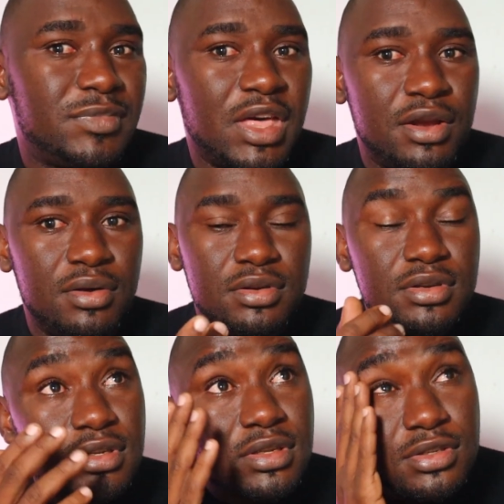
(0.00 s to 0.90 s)
they're
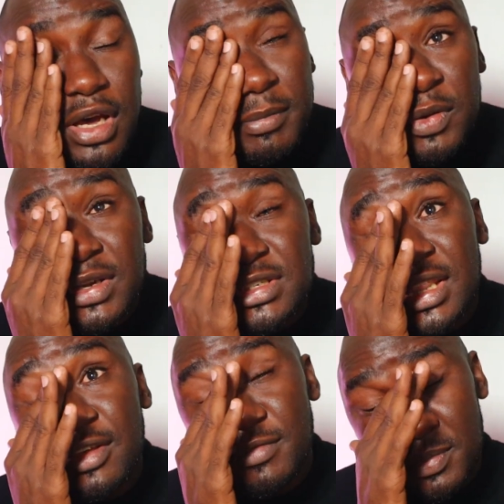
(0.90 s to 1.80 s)
not. So I've been watching
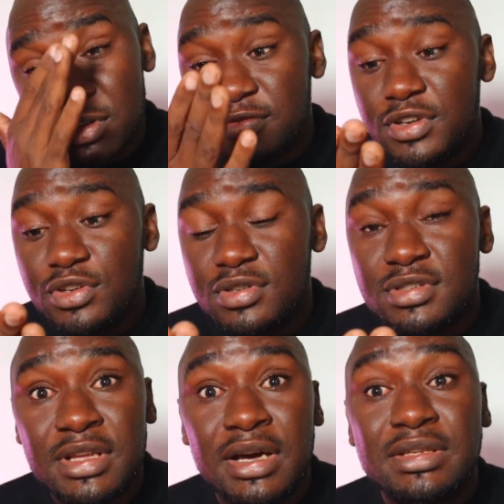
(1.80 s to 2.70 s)
other people's
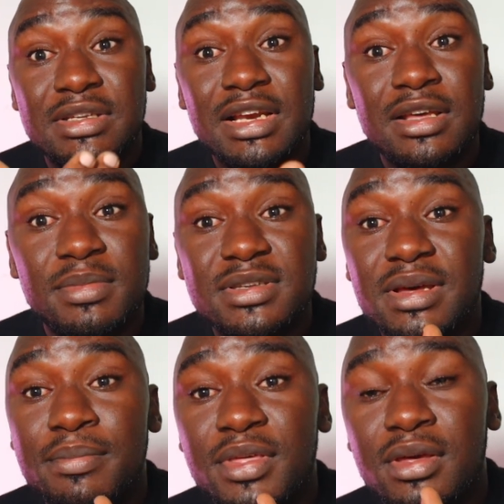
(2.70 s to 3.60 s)
videos. They are telling me
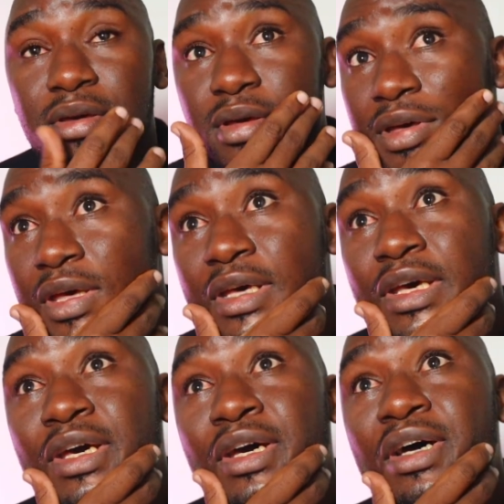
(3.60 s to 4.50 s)
something.
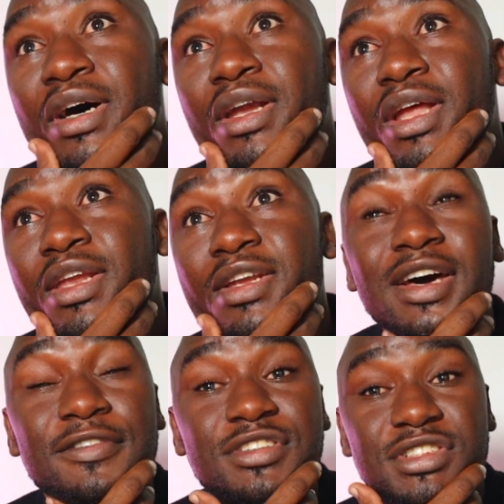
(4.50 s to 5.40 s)
And I didn't
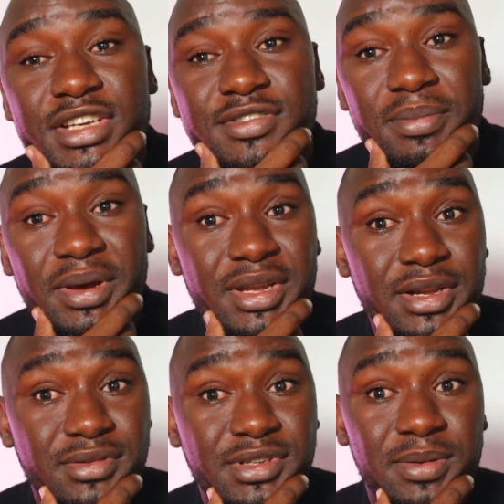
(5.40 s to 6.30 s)
have a chance for my
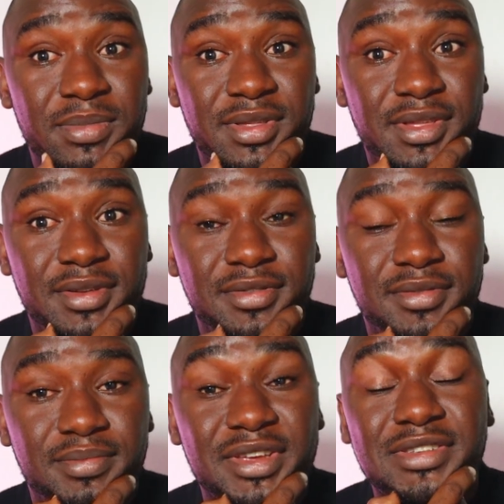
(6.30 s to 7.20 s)
dad to tell me
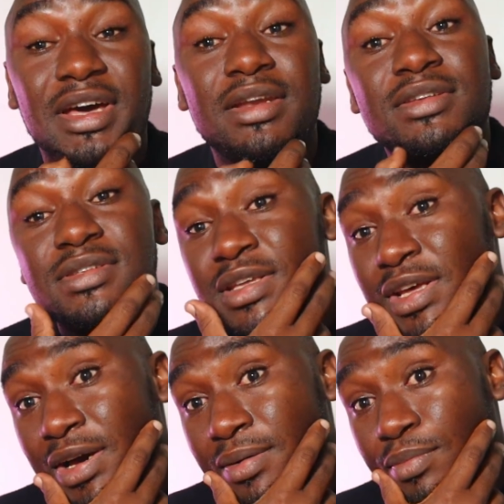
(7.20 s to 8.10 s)
things. My son is a
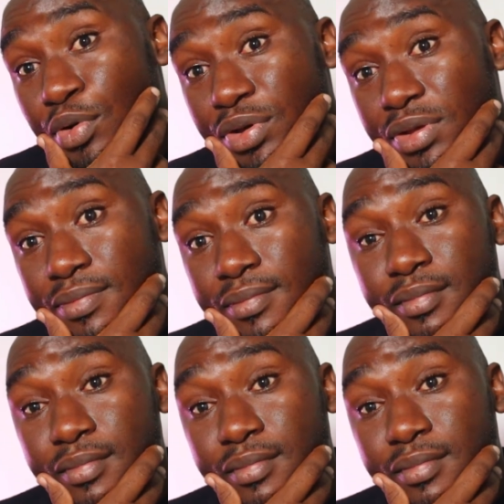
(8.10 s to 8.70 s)
young boy,